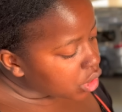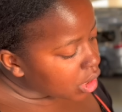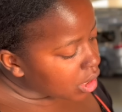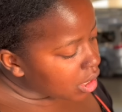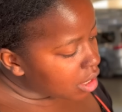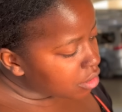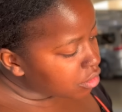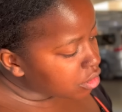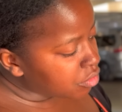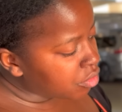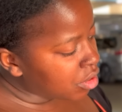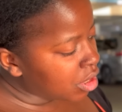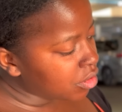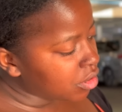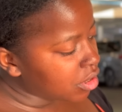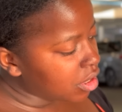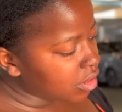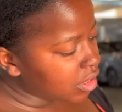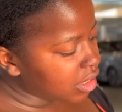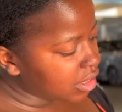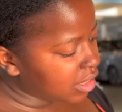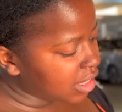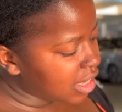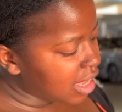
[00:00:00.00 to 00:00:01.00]
I just found out
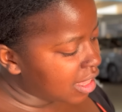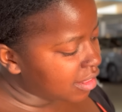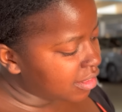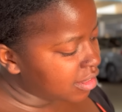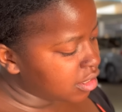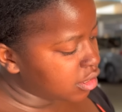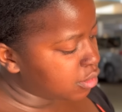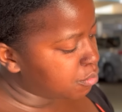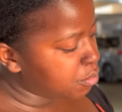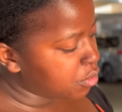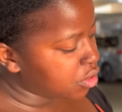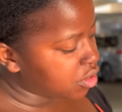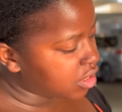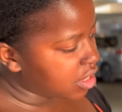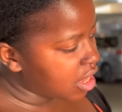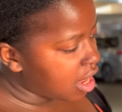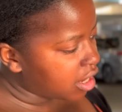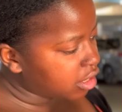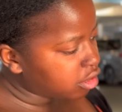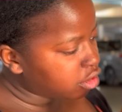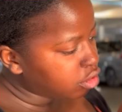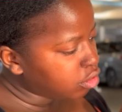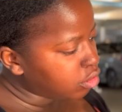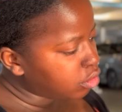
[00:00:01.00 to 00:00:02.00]
that they had these
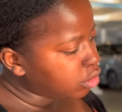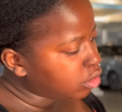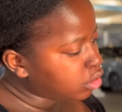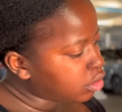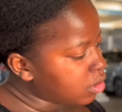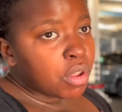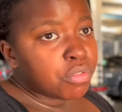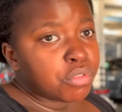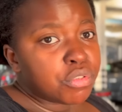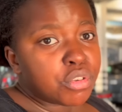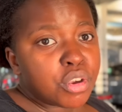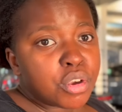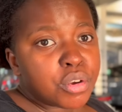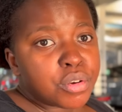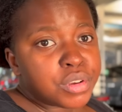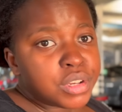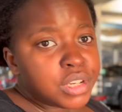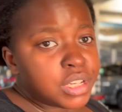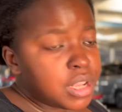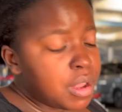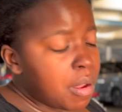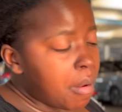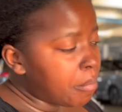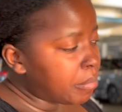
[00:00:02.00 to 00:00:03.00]
pistachios. They're
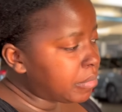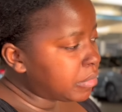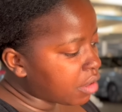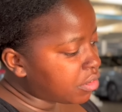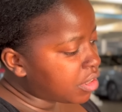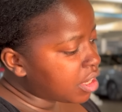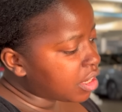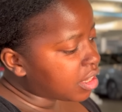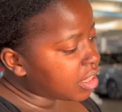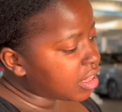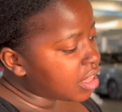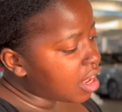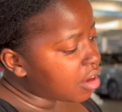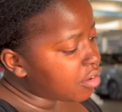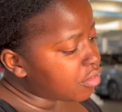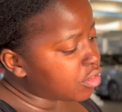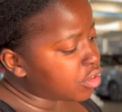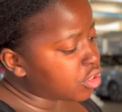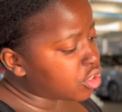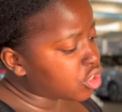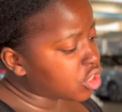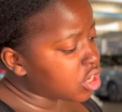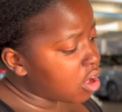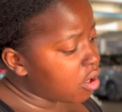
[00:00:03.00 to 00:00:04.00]
already taken out of
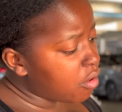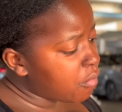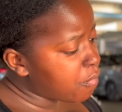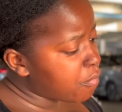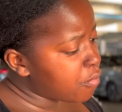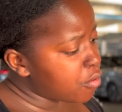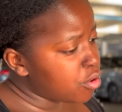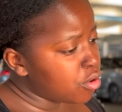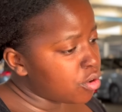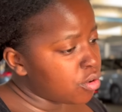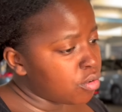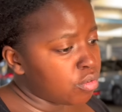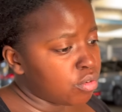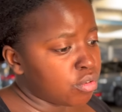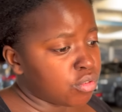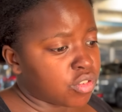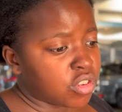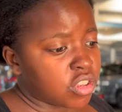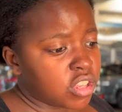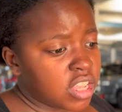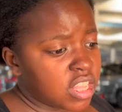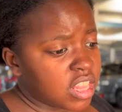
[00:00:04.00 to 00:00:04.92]
the shelf for you. You see